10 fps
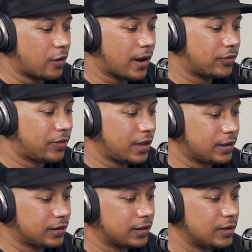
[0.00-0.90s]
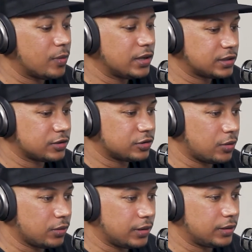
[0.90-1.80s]
I think he was
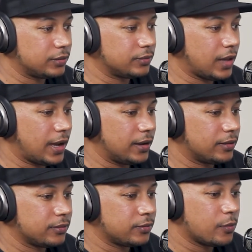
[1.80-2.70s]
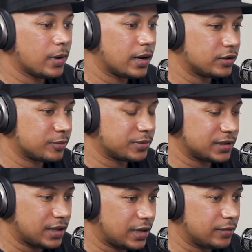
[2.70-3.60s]
controlling like
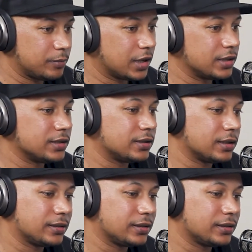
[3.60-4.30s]
100% because